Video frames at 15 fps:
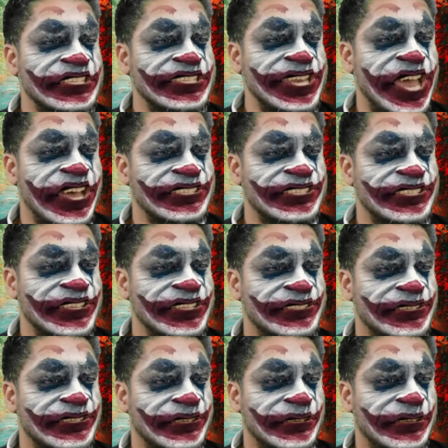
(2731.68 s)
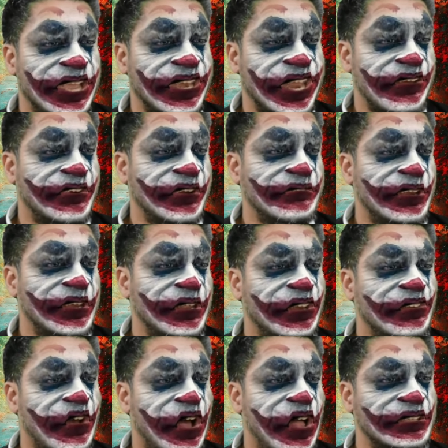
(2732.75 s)
nonsense. And everyone
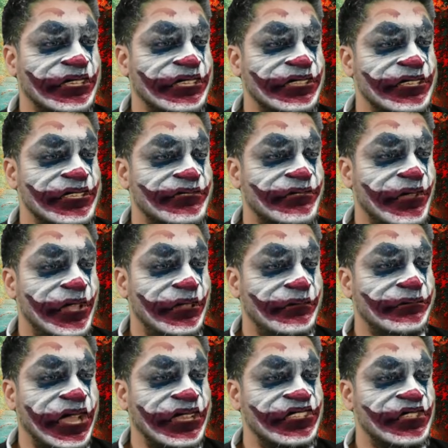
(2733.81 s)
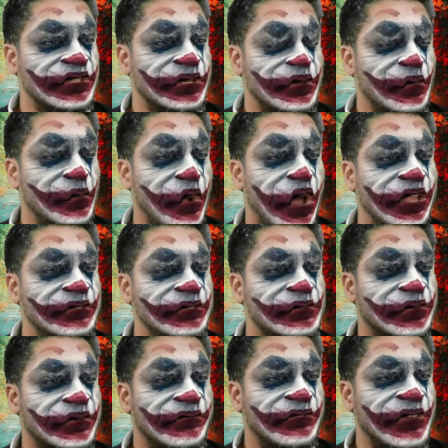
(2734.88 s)
involved in this film might want to
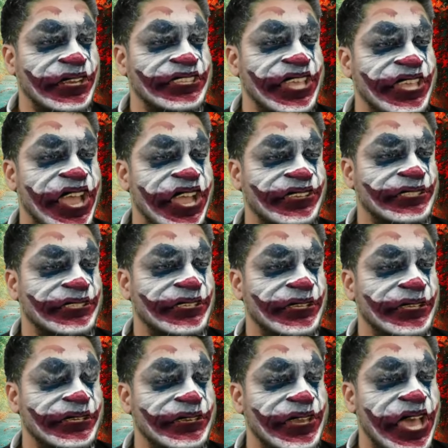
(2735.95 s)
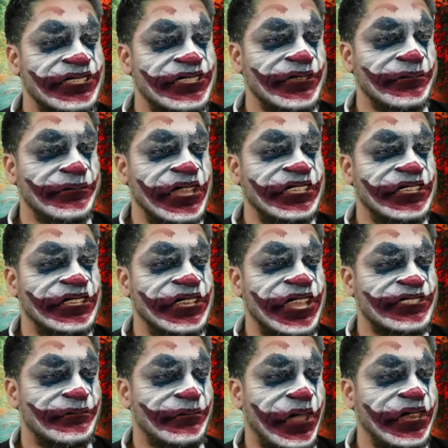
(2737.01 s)
reflect that Nazi medical
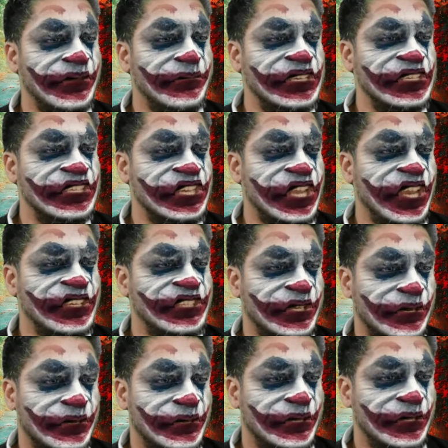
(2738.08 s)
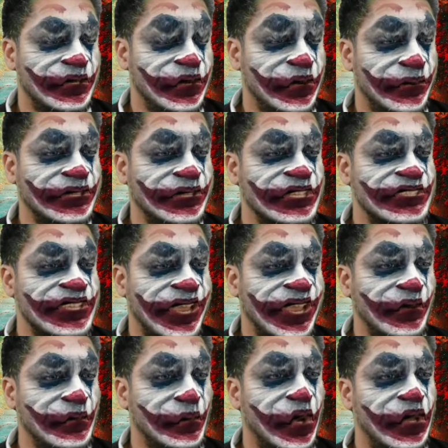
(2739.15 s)
experimentation during the
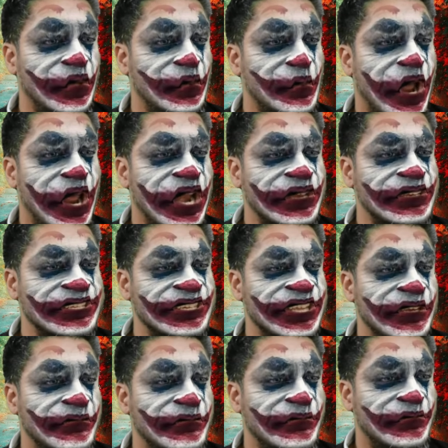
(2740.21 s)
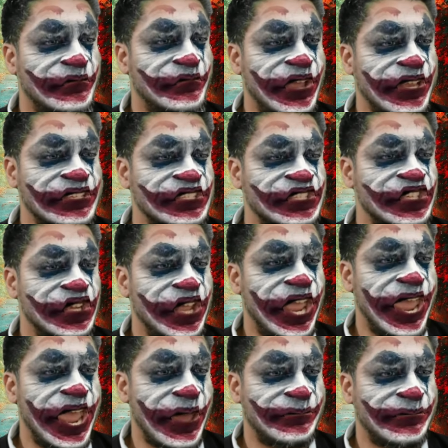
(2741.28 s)
Second World War did in fact
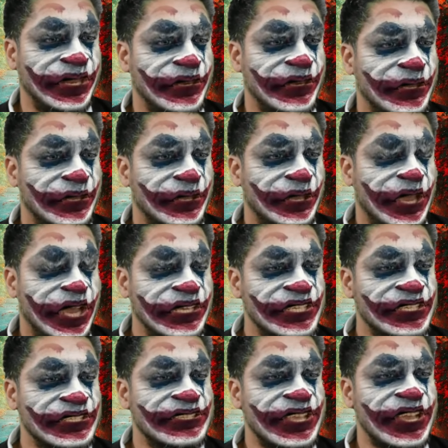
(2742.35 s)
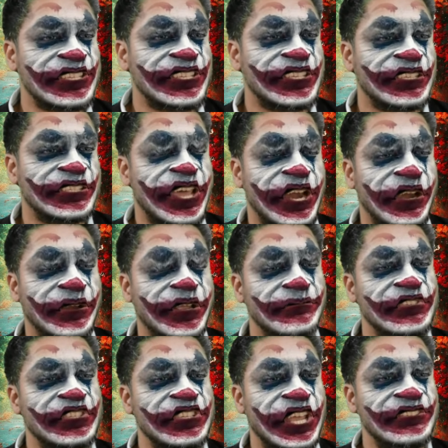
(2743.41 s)
happen under such
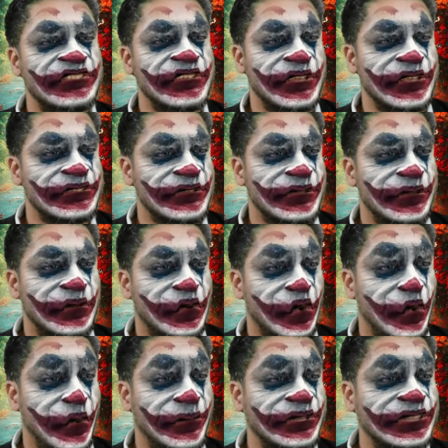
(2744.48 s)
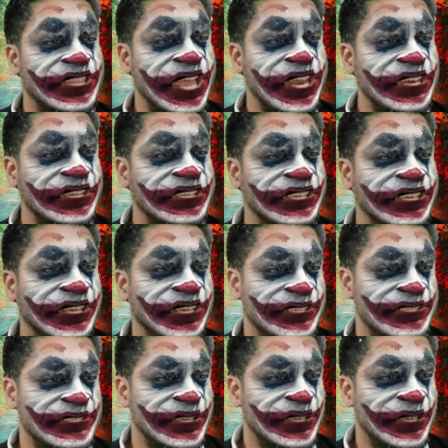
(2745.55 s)
circumstances or than
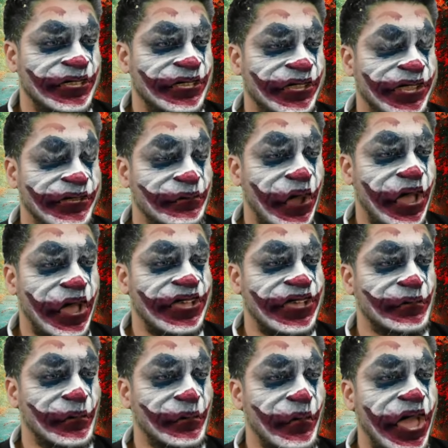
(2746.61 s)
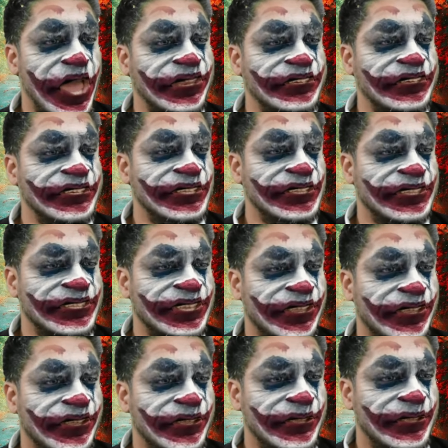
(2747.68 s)
these. It was a very real thing,
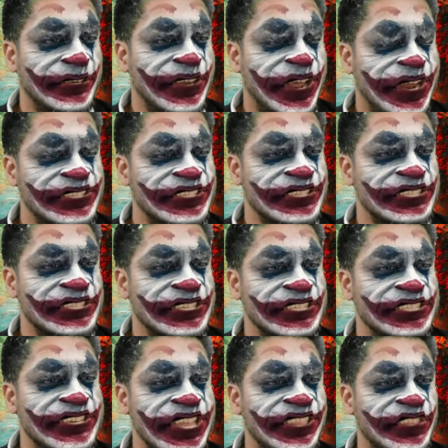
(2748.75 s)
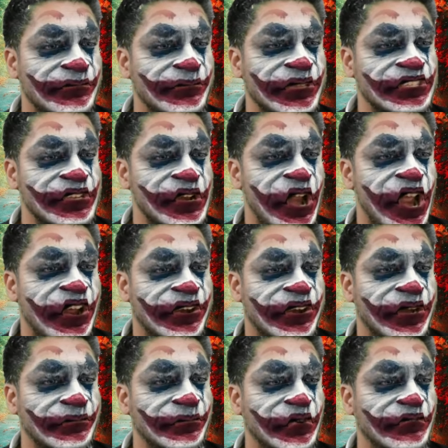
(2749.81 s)
not just a death metal
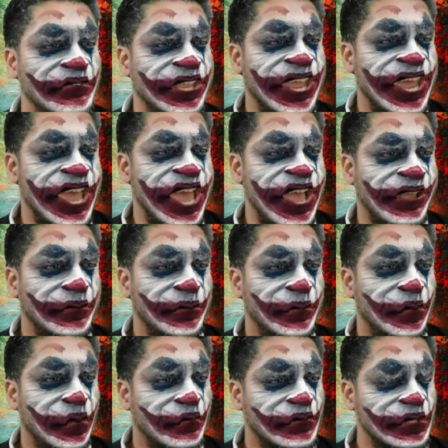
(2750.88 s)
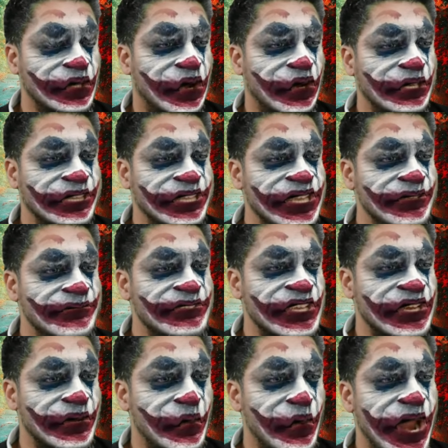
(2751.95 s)
horror movie gag. Overlord leaves
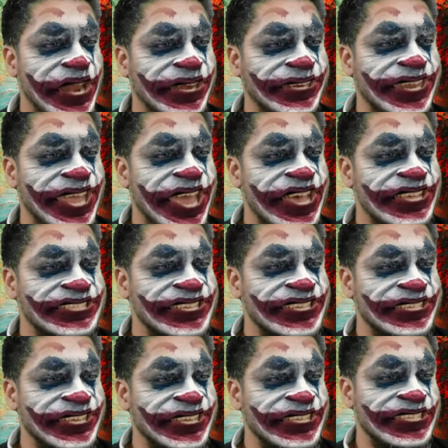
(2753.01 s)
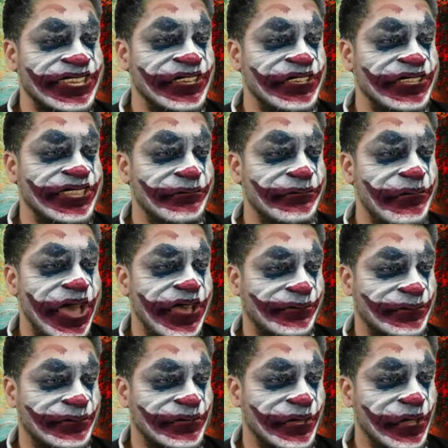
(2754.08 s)
a very nasty taste in the
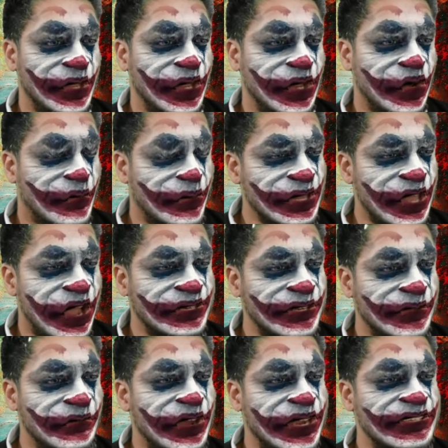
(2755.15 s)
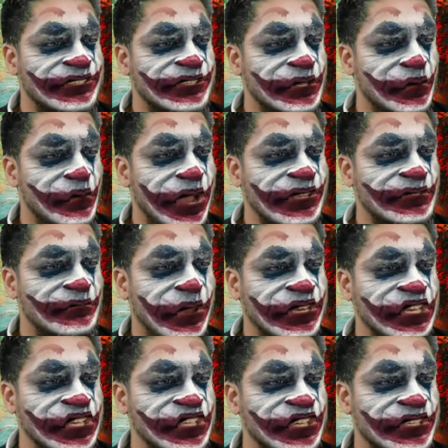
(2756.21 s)
mouth. Overlord invites low
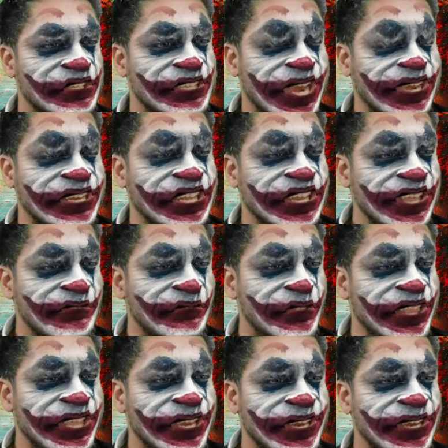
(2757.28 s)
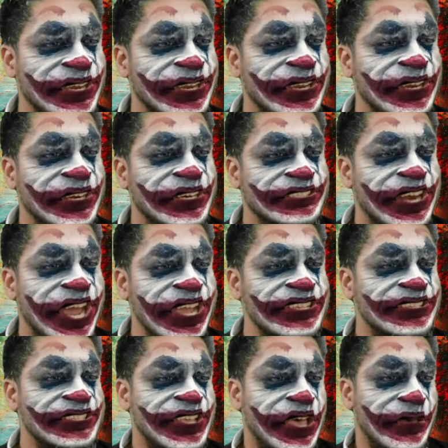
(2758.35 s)
expectations and gleefully
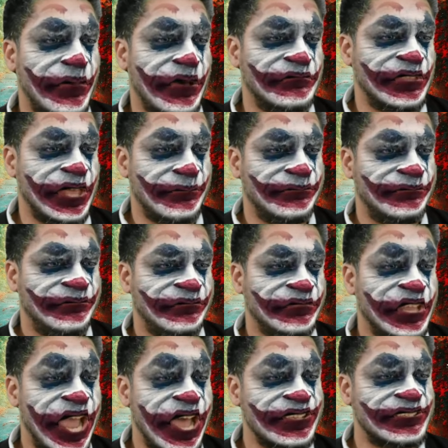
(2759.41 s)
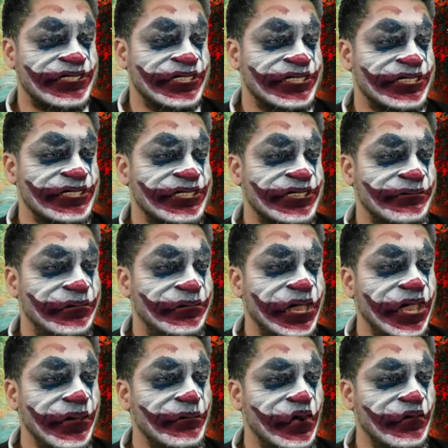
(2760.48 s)
rises above them. Yes, this is a B
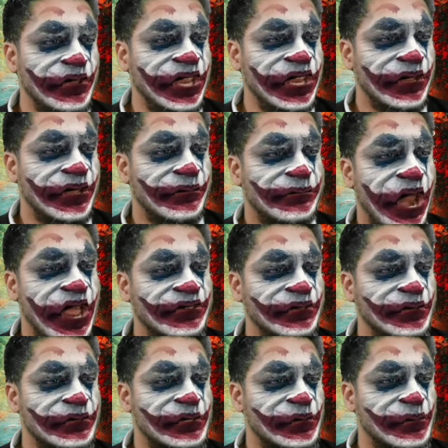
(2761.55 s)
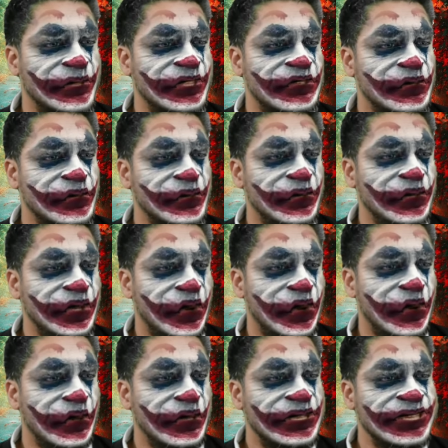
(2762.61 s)
movie produced with studio
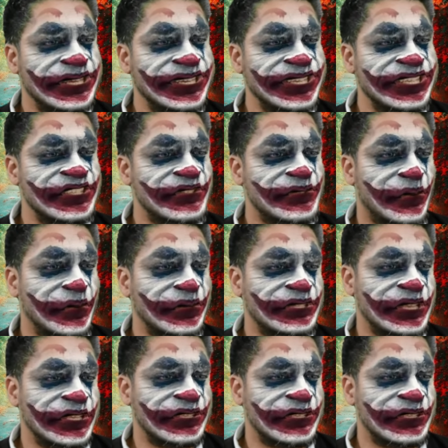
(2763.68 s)
resources